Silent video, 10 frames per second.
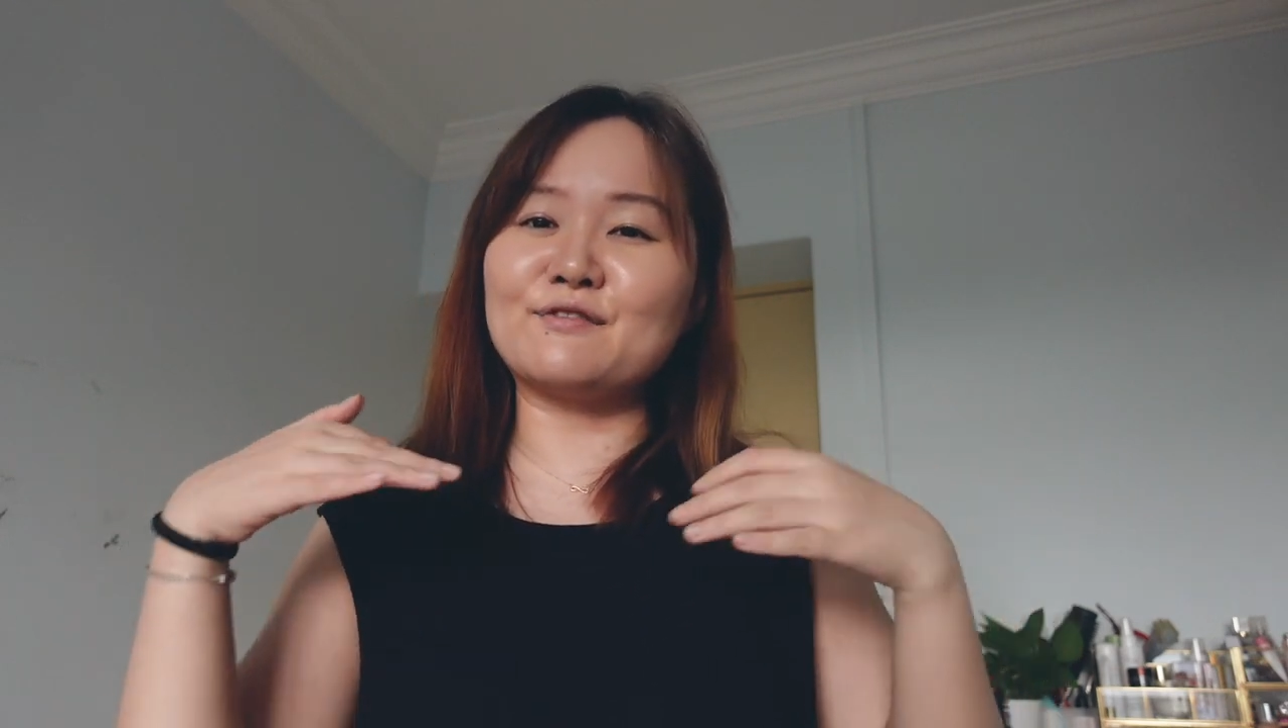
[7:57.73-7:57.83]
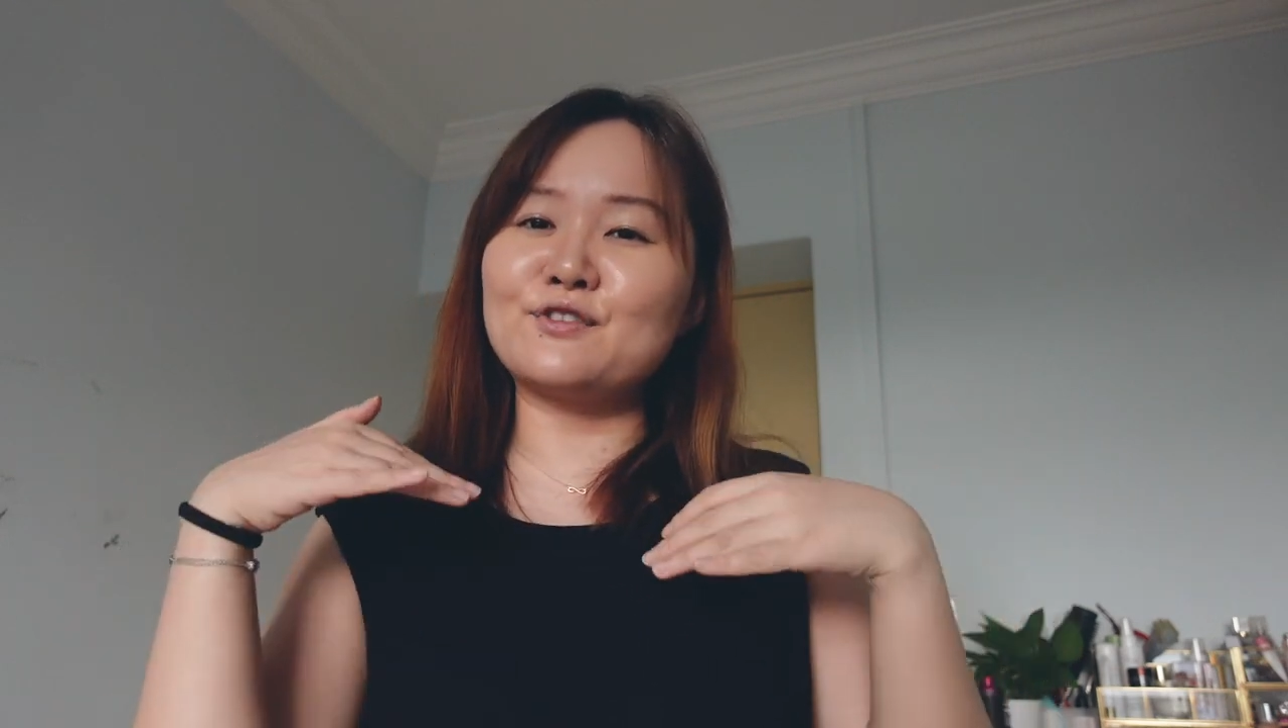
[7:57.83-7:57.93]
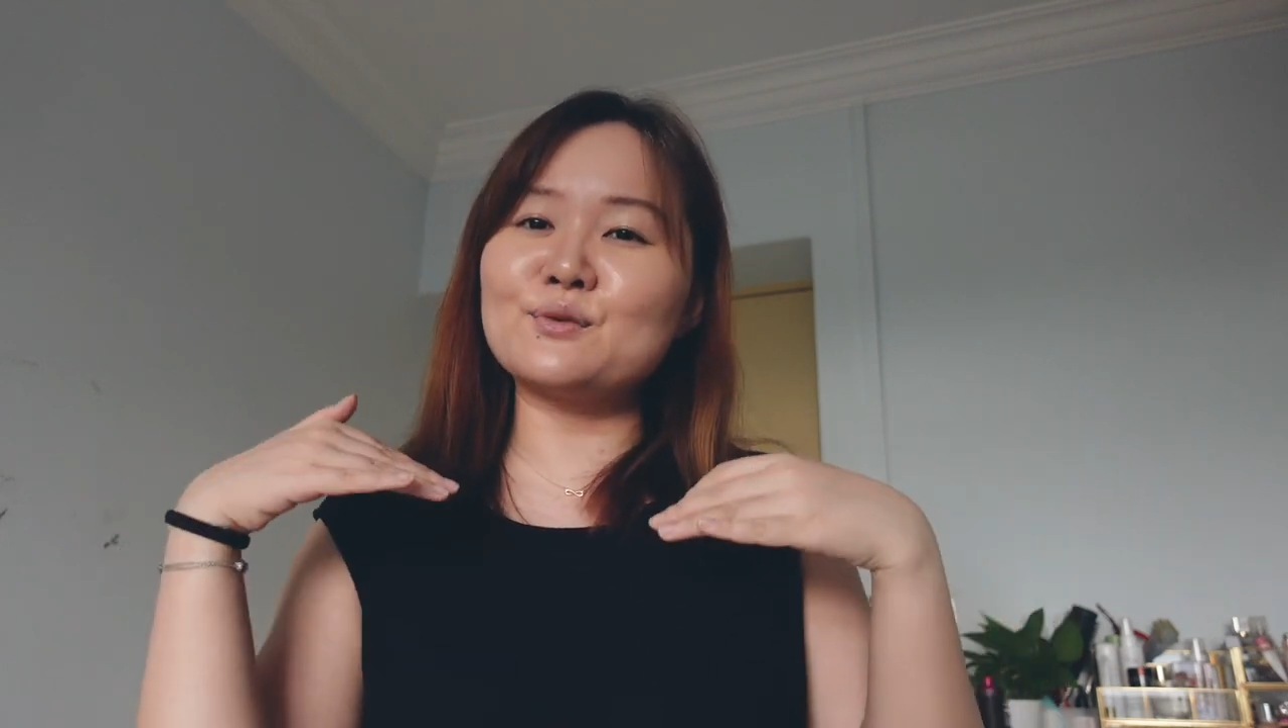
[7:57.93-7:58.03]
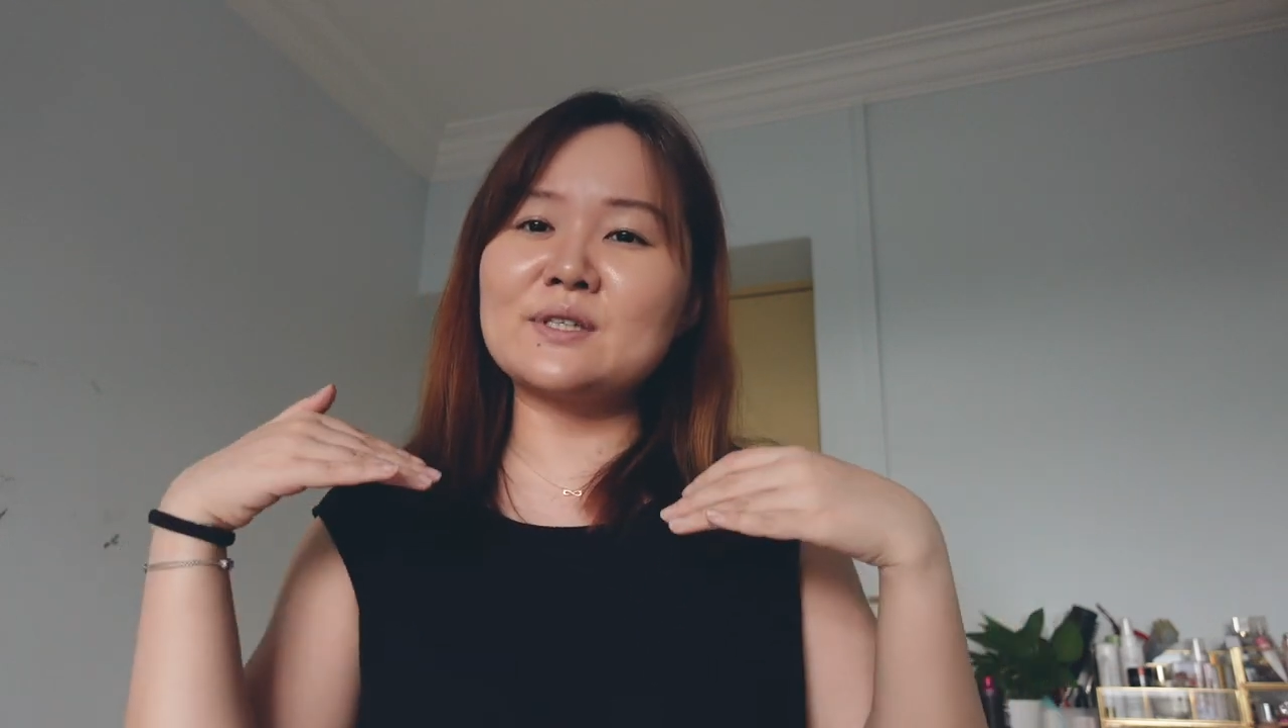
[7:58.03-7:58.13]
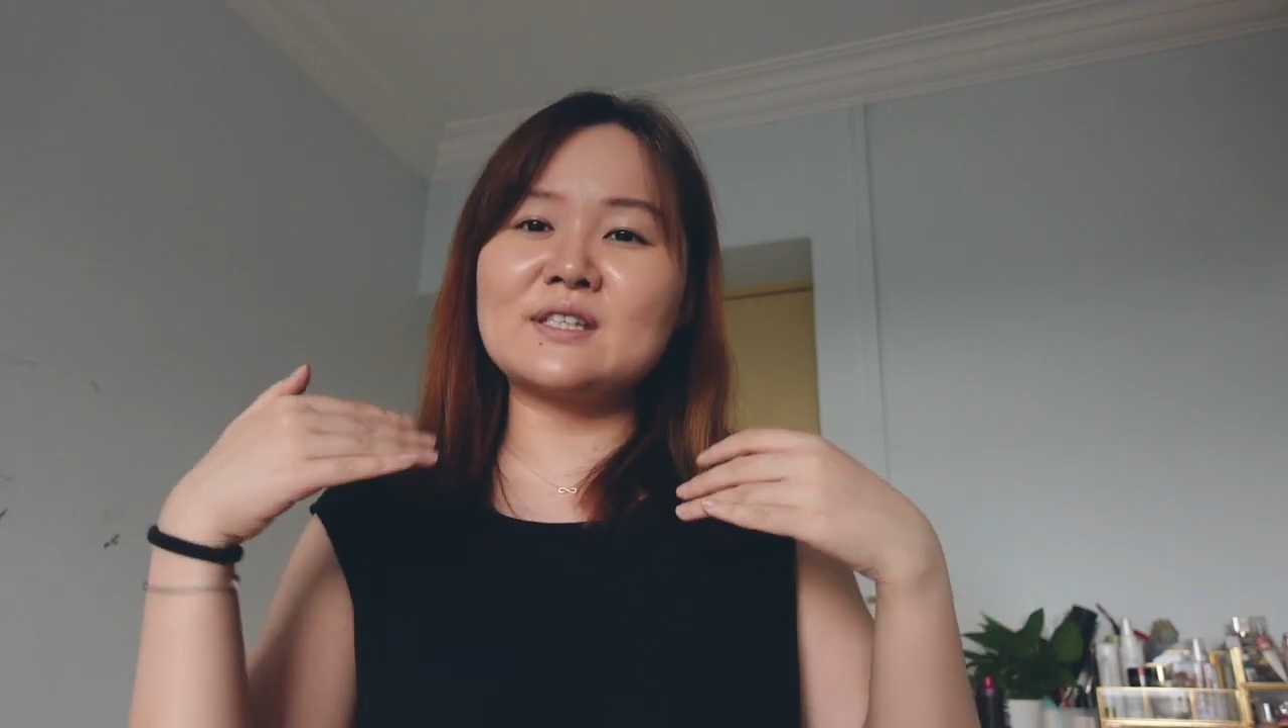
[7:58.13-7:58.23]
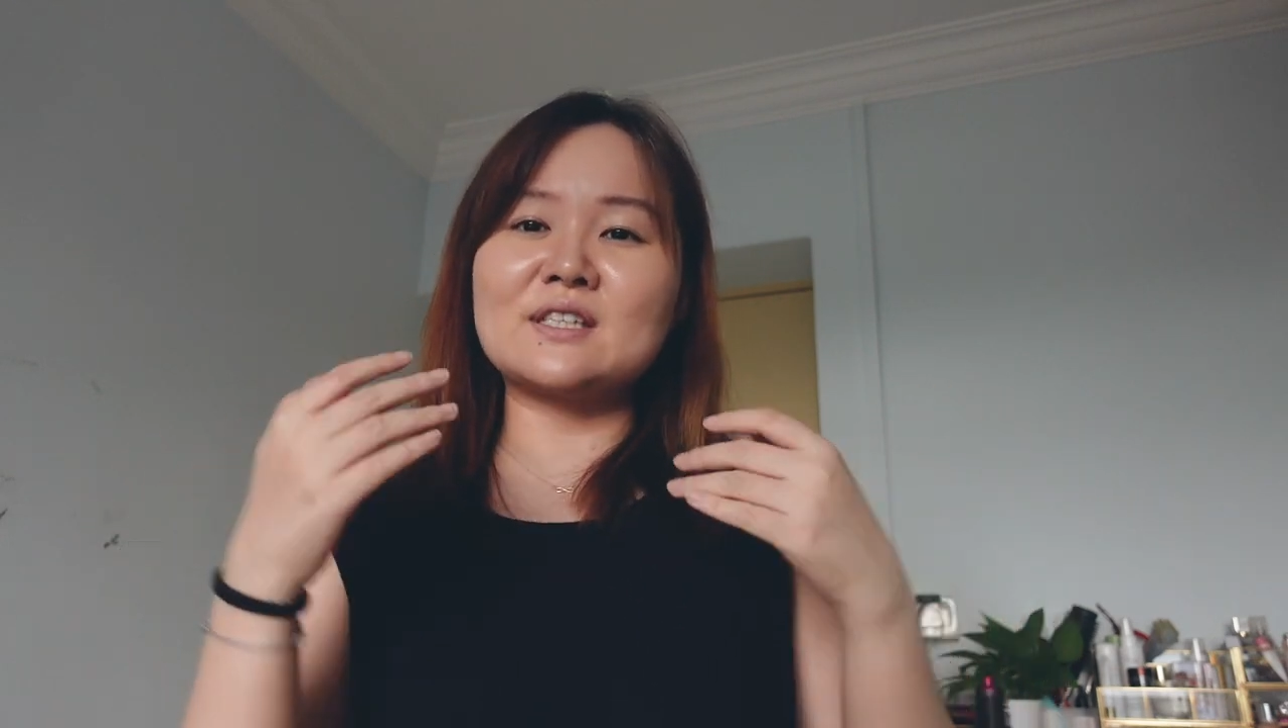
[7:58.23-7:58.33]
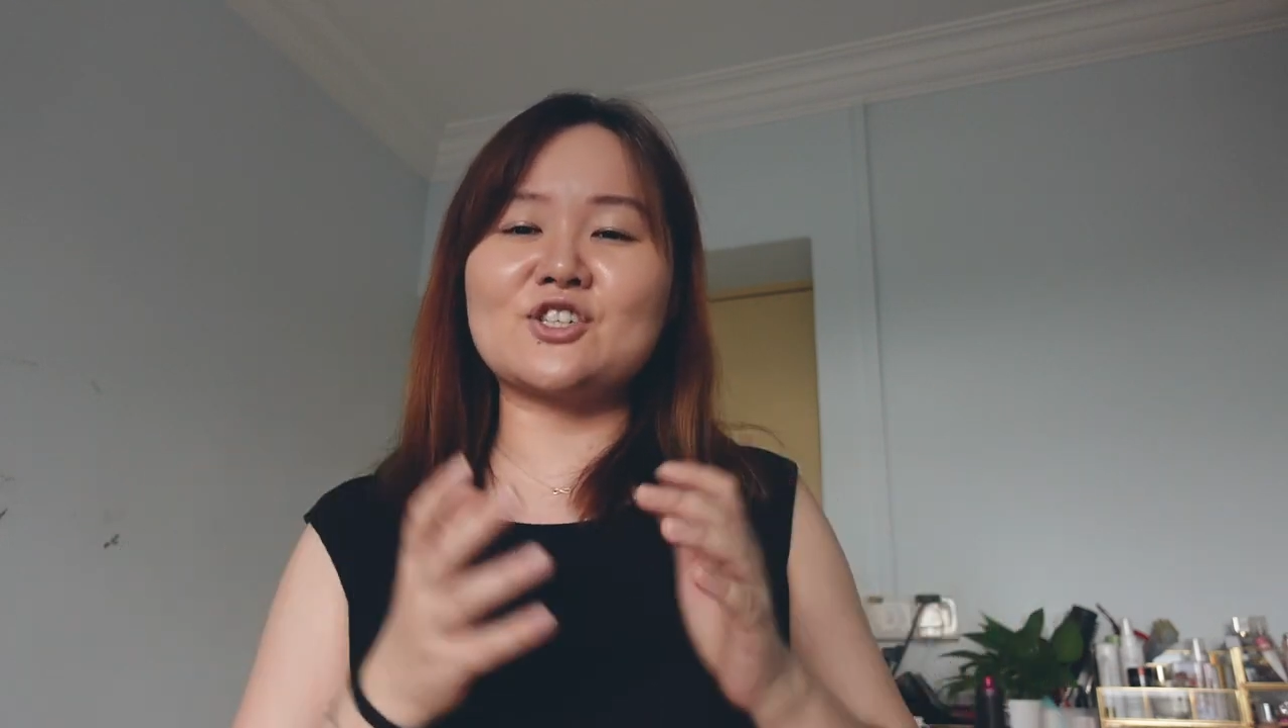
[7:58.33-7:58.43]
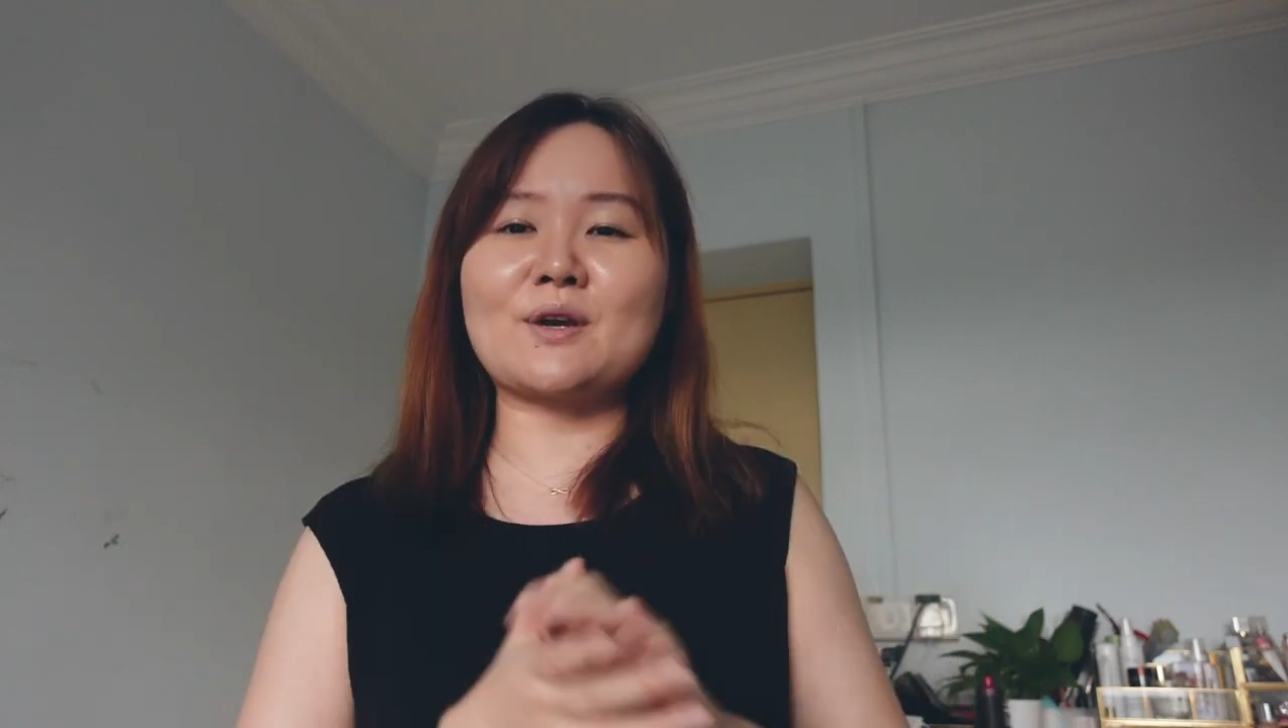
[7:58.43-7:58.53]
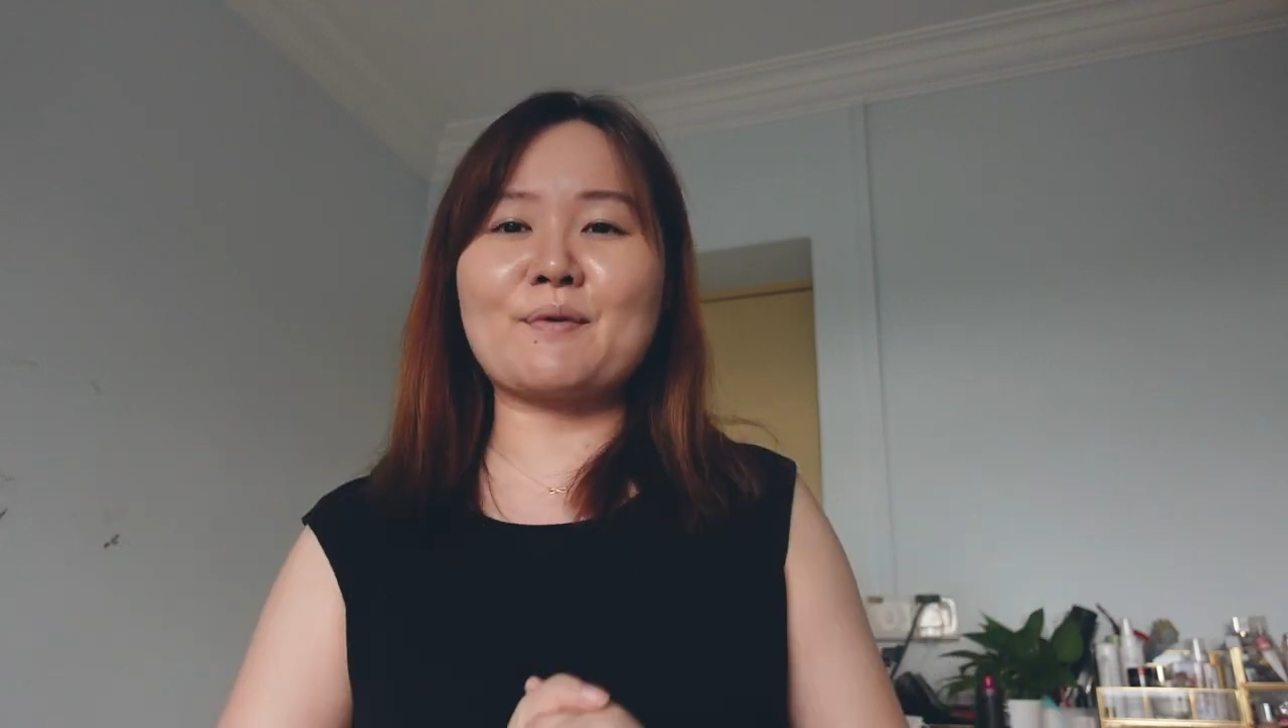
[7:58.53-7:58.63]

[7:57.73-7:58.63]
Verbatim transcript: influence the shape